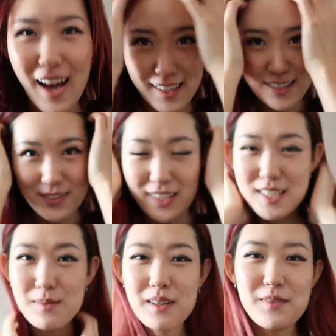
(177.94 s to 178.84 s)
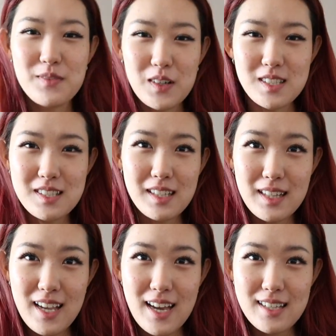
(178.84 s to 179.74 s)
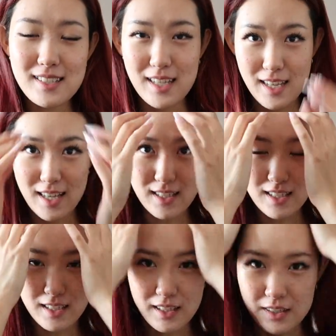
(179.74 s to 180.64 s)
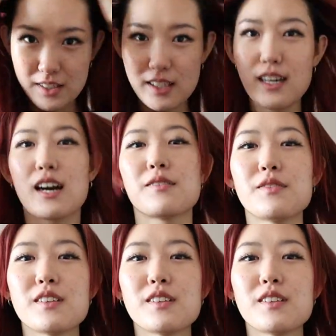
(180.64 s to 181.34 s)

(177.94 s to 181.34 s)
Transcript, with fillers: I just finished my first class and literally I